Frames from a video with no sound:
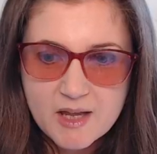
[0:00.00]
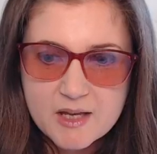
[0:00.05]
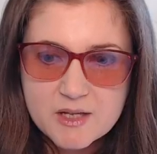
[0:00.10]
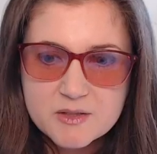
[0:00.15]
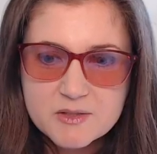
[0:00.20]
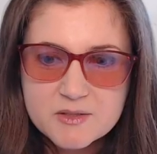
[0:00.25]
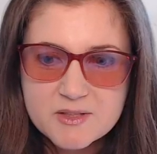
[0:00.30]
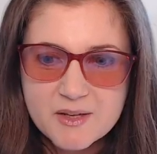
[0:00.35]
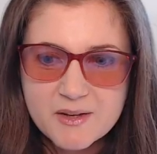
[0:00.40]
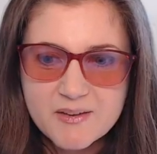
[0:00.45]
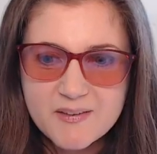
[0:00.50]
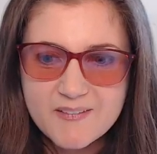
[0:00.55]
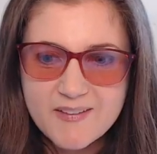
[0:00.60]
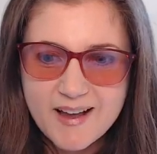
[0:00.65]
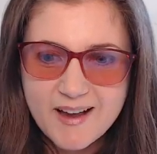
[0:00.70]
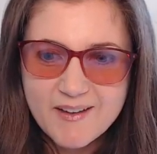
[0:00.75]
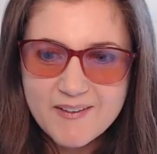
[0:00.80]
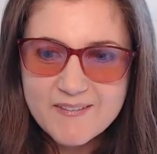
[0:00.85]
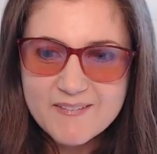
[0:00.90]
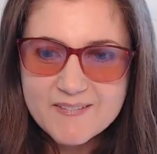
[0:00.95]
So,
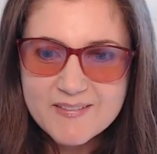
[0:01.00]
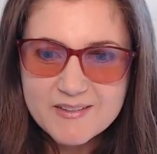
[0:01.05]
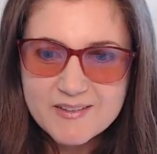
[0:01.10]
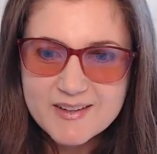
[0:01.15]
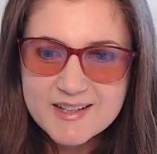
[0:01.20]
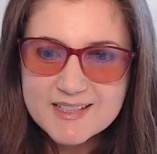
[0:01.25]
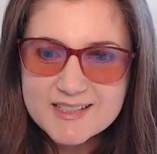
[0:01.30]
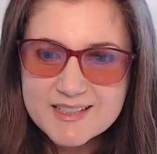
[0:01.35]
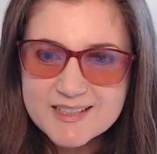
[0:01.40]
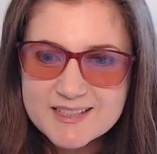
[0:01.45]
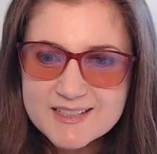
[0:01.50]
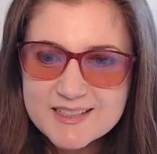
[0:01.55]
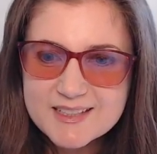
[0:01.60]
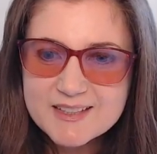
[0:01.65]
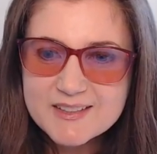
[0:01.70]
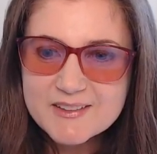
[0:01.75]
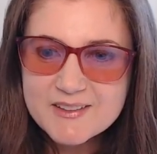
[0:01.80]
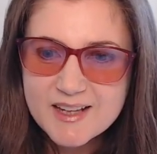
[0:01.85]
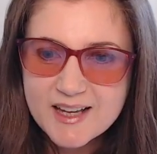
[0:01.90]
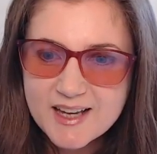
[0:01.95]
great to see
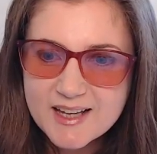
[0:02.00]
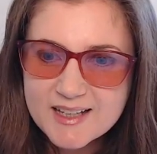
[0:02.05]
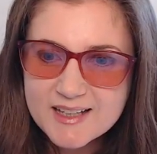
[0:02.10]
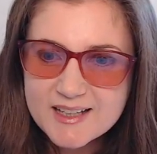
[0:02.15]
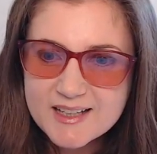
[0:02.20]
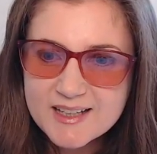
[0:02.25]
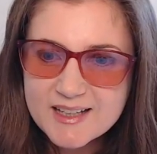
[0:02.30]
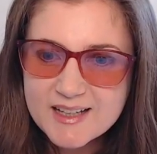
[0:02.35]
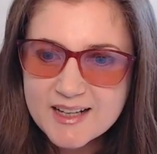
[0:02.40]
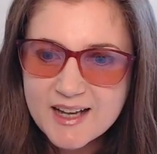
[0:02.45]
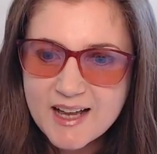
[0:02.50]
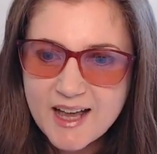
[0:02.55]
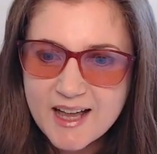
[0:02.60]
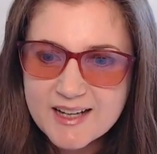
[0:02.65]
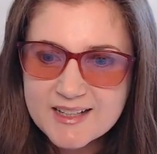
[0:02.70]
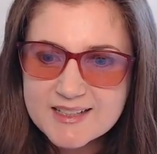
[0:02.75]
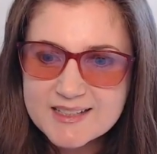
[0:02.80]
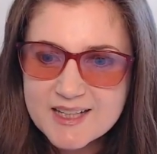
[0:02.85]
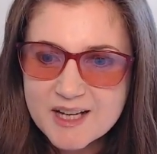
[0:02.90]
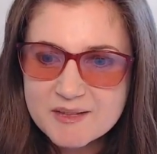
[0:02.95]
you, Katie
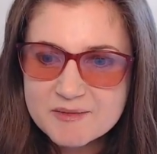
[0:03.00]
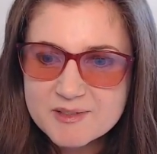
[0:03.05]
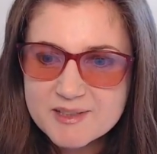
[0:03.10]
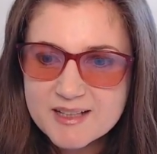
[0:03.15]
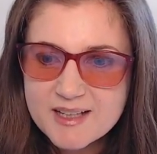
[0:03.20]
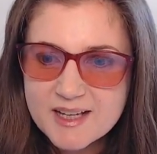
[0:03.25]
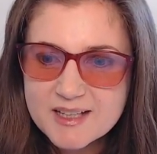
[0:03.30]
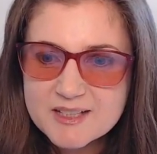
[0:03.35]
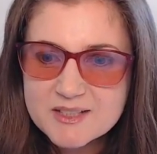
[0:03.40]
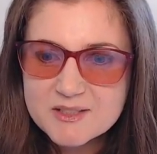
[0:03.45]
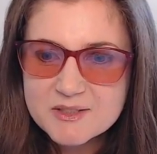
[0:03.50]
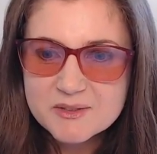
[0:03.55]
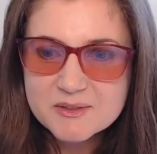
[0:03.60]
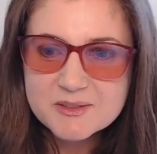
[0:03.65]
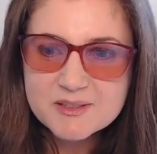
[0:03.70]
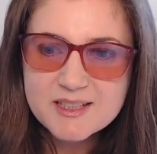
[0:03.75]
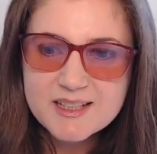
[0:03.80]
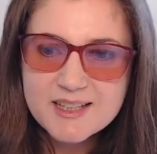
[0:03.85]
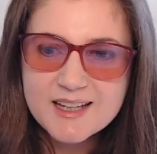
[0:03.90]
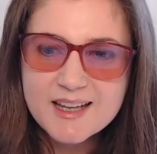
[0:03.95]
and Debbie and
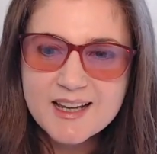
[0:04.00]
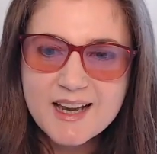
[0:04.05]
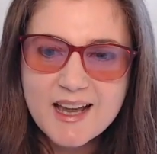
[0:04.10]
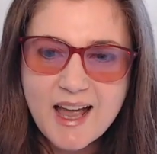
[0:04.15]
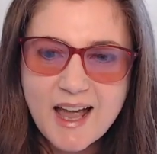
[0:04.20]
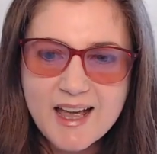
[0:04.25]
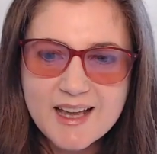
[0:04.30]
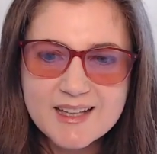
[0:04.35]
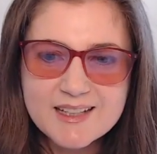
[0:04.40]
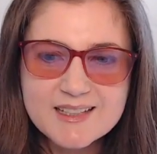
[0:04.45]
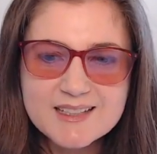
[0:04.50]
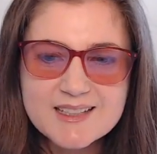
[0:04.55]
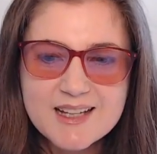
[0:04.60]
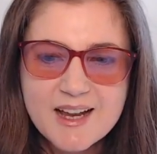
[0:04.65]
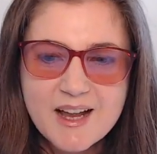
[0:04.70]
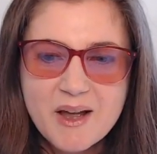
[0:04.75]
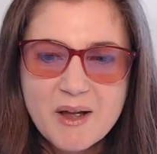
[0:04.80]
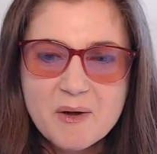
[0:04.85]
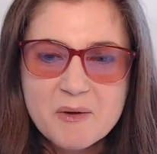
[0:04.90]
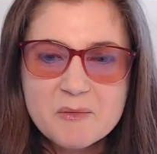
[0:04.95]
Julie. And
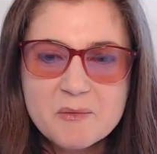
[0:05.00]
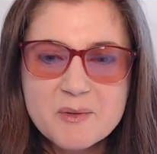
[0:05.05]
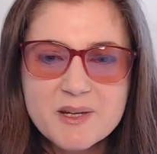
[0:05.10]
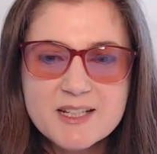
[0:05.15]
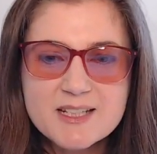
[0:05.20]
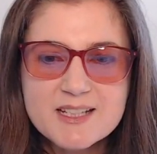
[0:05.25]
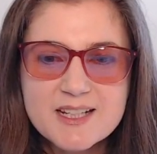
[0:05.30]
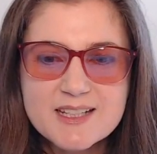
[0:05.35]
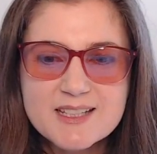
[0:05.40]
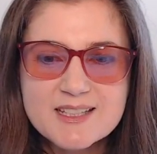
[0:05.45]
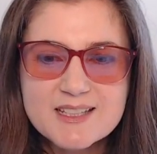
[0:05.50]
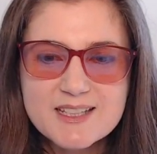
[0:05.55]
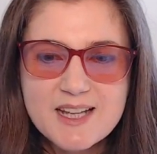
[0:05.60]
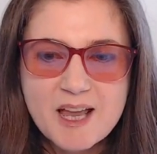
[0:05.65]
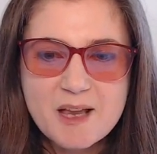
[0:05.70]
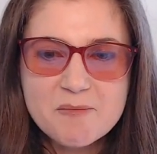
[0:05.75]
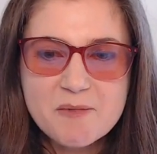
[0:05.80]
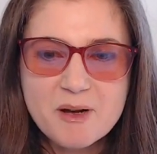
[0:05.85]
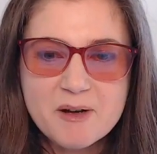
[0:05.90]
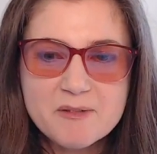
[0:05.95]
we just
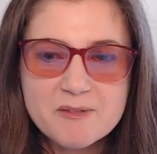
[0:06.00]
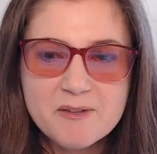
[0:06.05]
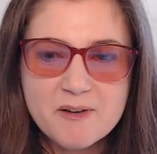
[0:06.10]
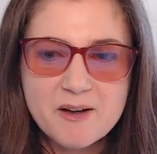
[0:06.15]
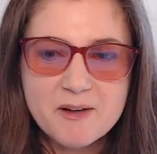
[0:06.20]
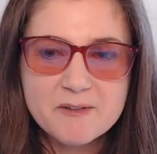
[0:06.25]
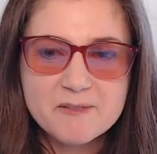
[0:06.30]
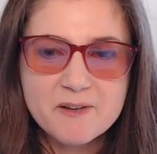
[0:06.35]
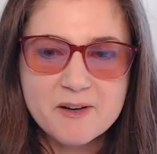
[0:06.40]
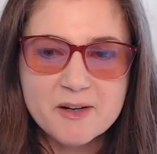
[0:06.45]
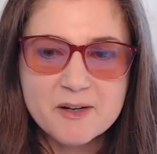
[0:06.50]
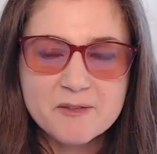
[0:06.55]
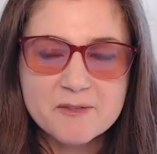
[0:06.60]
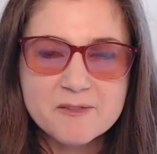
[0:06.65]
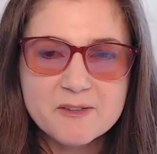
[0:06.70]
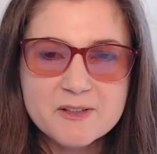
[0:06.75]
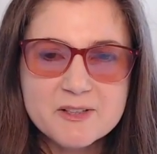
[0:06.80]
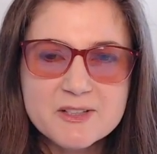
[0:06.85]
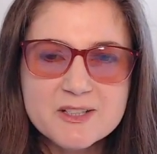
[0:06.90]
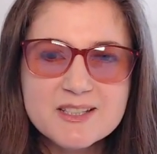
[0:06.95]
came off of our
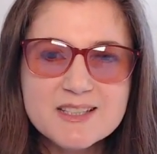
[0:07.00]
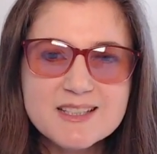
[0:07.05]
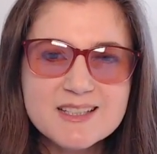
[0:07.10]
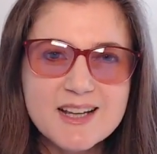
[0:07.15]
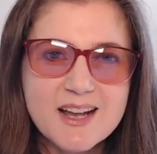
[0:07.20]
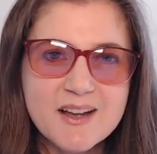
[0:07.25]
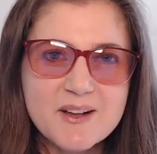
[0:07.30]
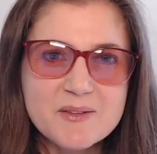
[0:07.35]
first